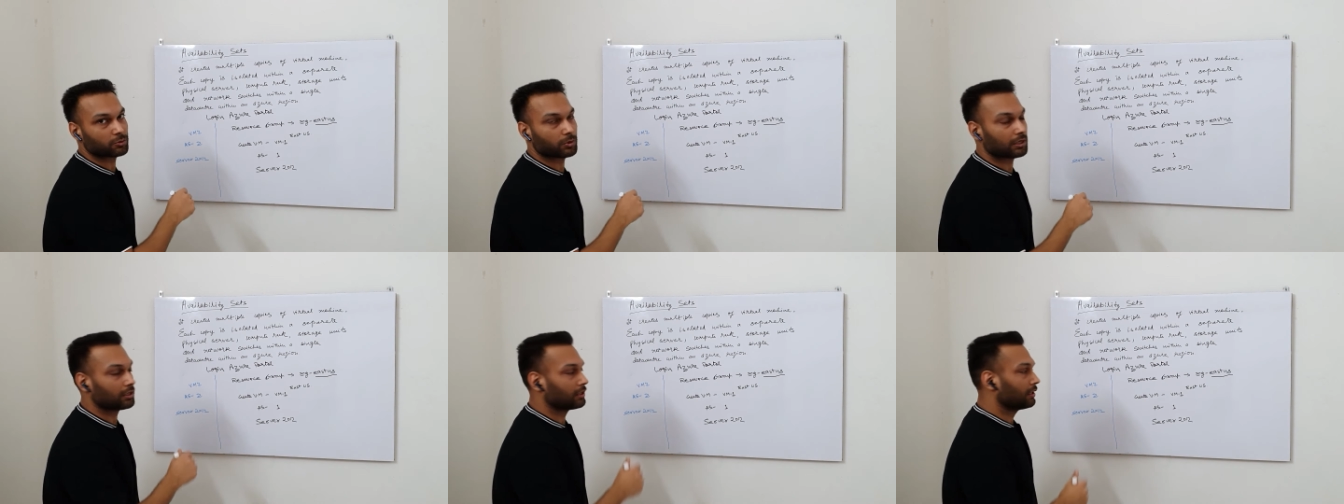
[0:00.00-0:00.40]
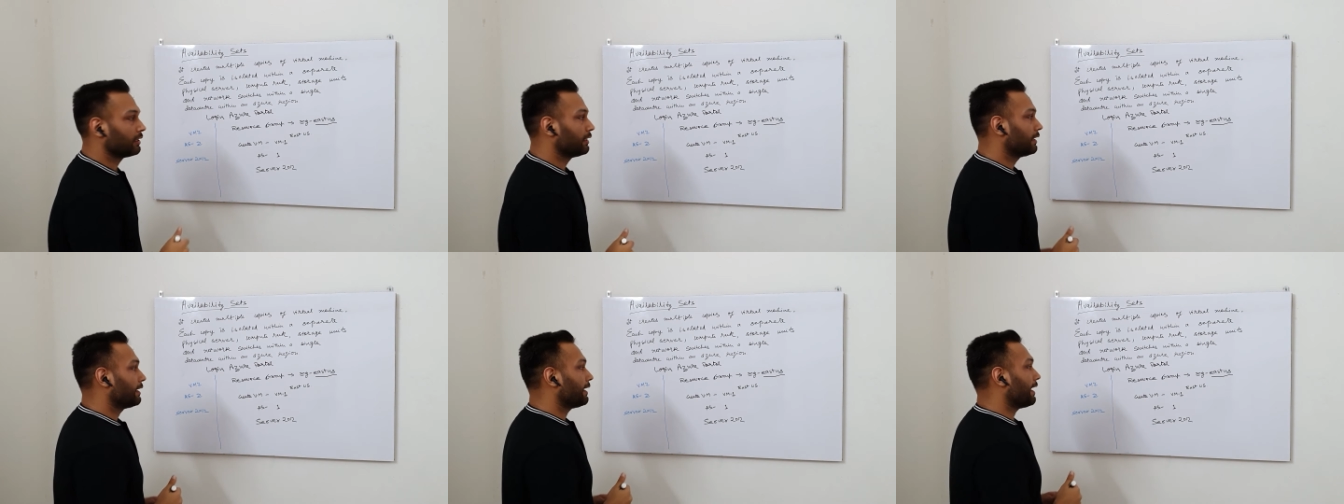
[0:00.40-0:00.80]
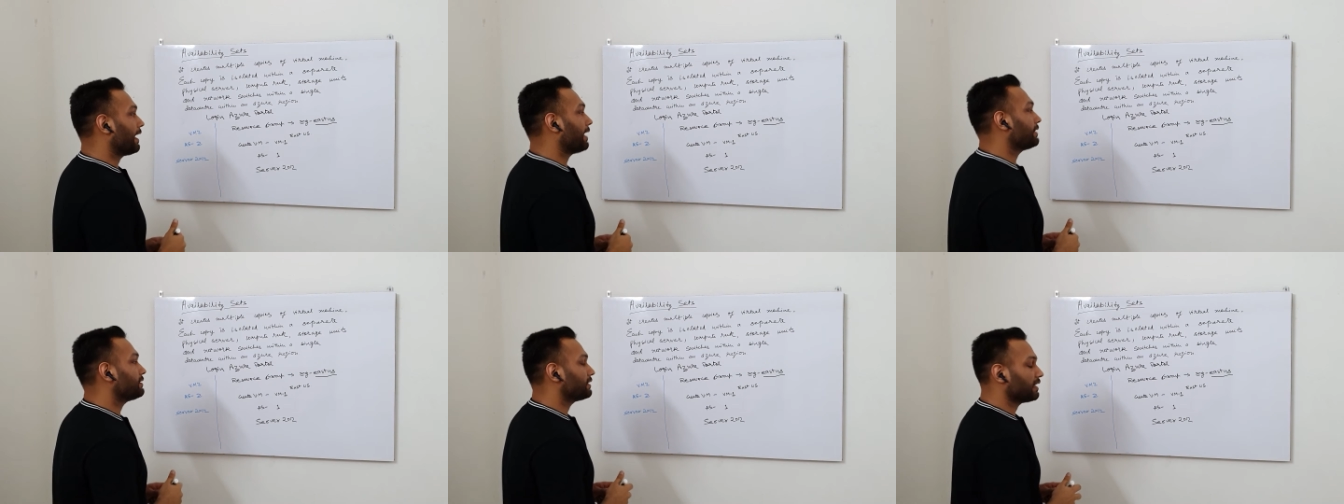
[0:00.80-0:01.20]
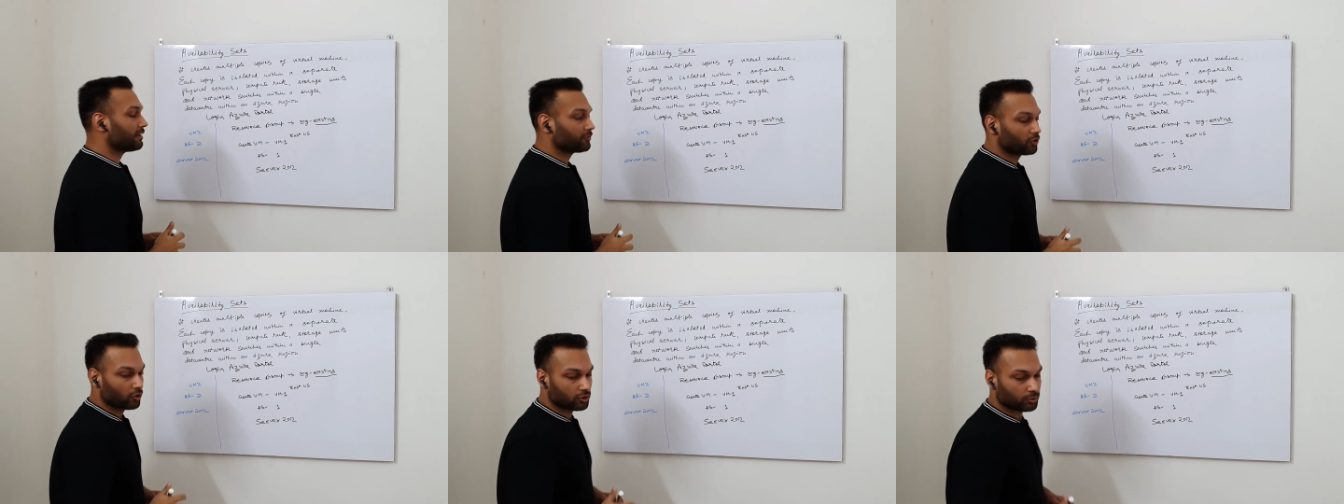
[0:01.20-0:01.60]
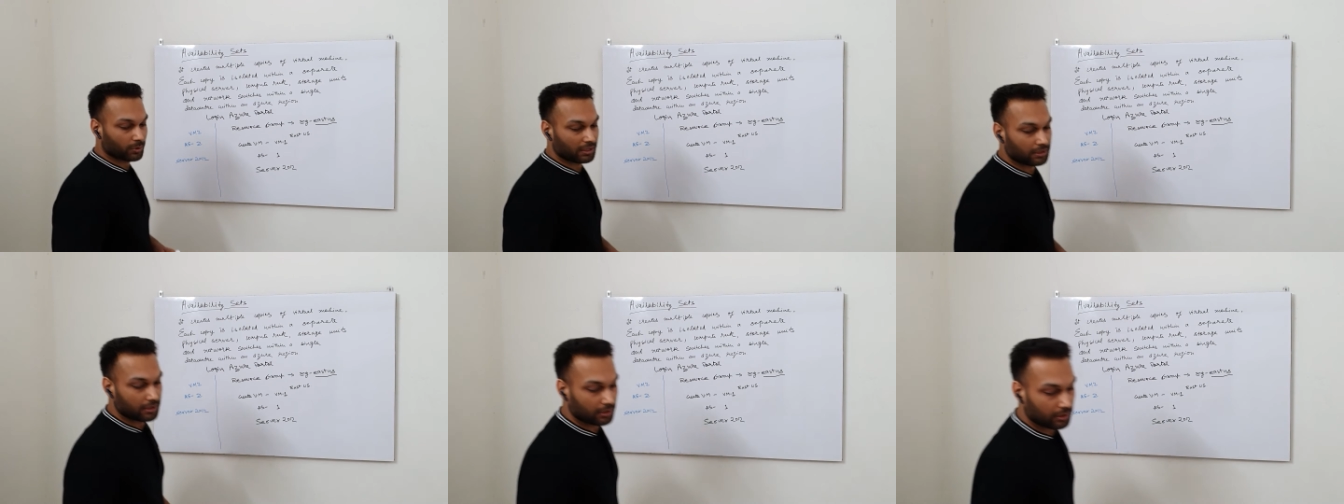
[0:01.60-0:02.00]
well. And same goes
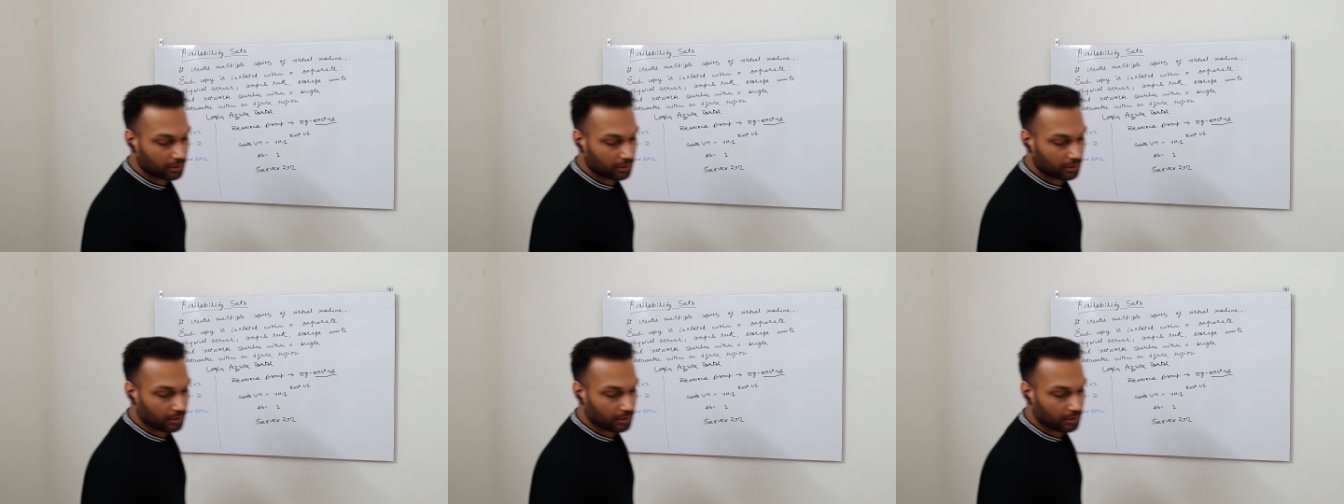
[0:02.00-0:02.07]
with